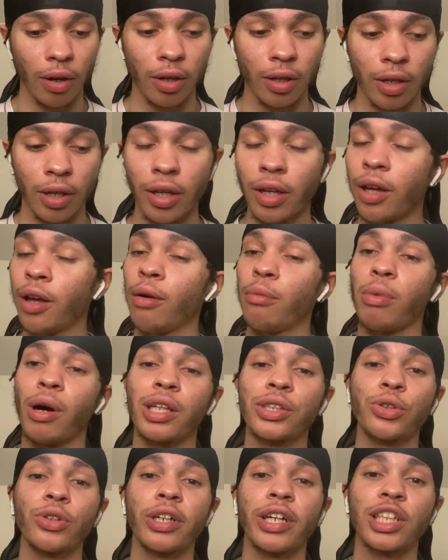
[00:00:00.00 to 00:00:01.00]
But
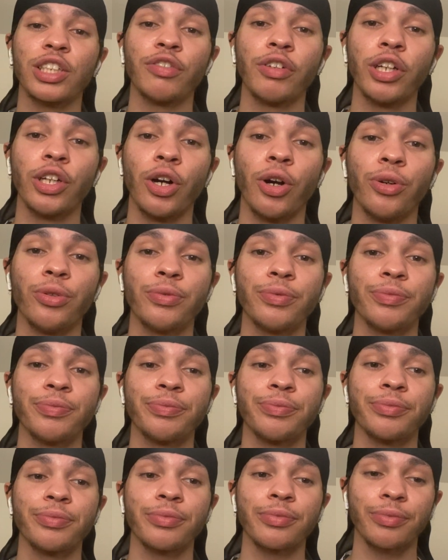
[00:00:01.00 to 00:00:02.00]
until the next video,
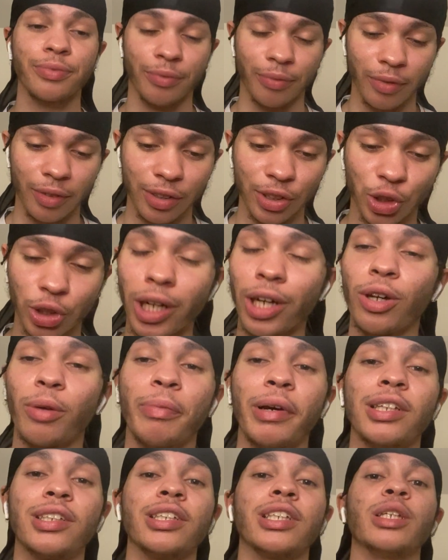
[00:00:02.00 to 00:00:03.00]
try your
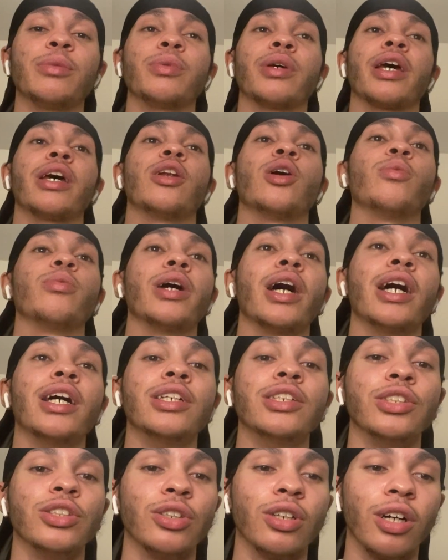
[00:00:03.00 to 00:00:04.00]
best to keep your head up,
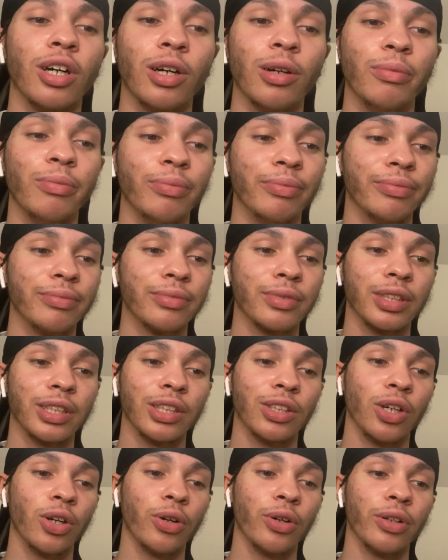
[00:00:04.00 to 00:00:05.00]
guys.
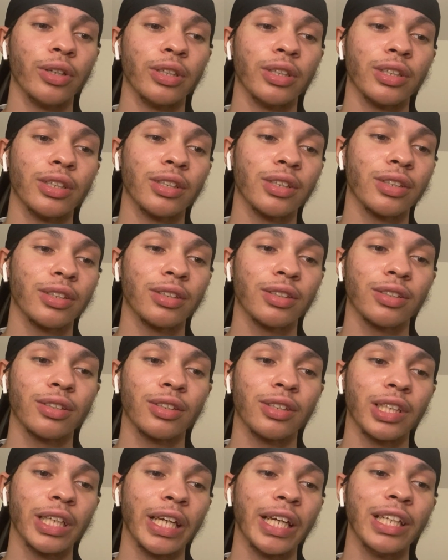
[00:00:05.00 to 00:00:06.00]
You know, it
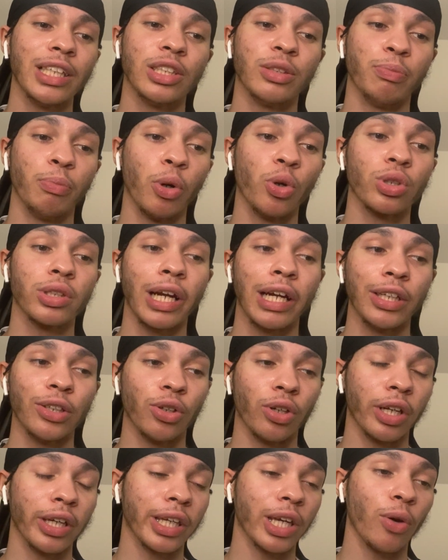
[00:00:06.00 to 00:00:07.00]
is most likely
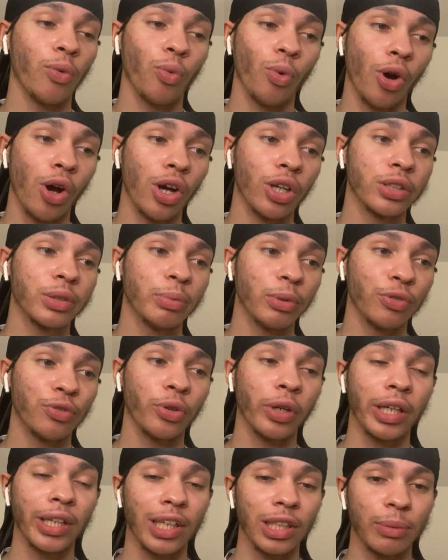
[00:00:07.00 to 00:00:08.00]
going to get worse
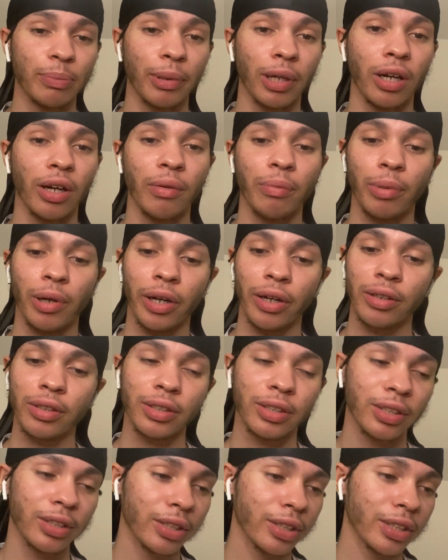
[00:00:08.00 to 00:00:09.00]
before it gets better. But,
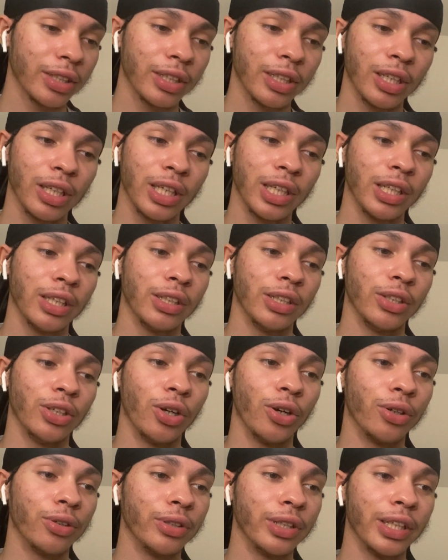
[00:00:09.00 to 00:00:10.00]
you
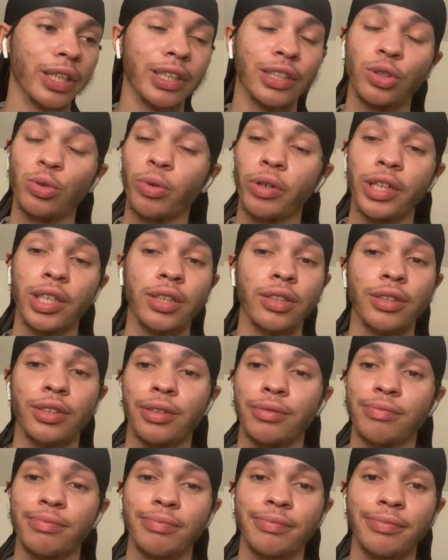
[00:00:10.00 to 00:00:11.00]
know, it is what it
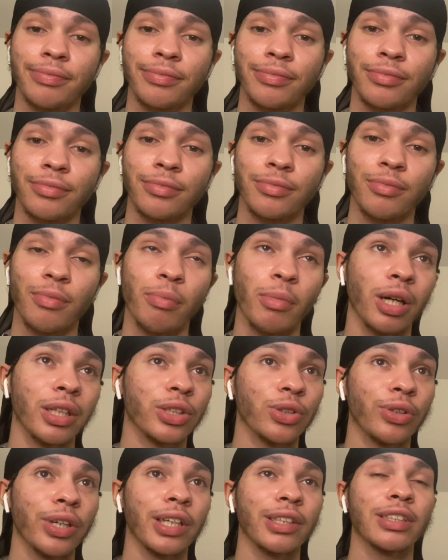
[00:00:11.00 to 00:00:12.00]
is. But
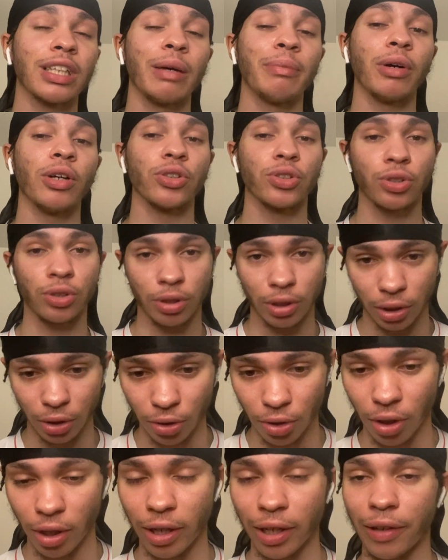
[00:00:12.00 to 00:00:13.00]
until next time, I'll see
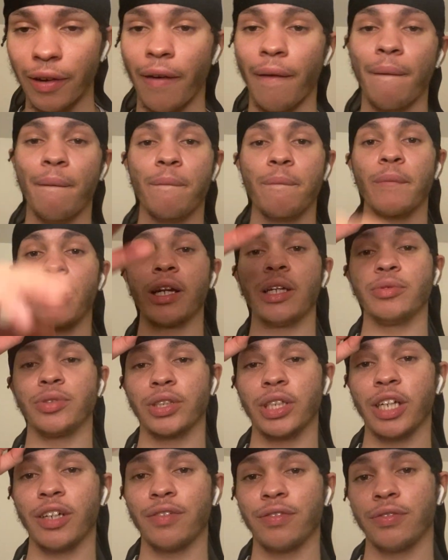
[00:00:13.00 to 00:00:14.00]
you lot later. My name's
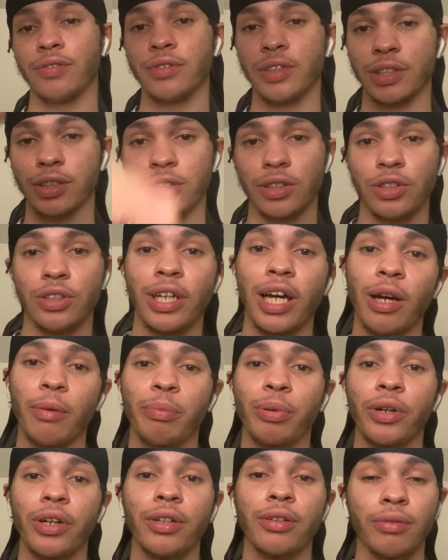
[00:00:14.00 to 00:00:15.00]
Naff. This is United
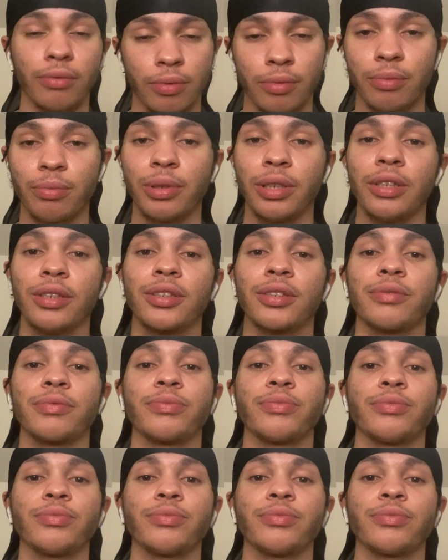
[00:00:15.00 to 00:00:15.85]
Point. Peace.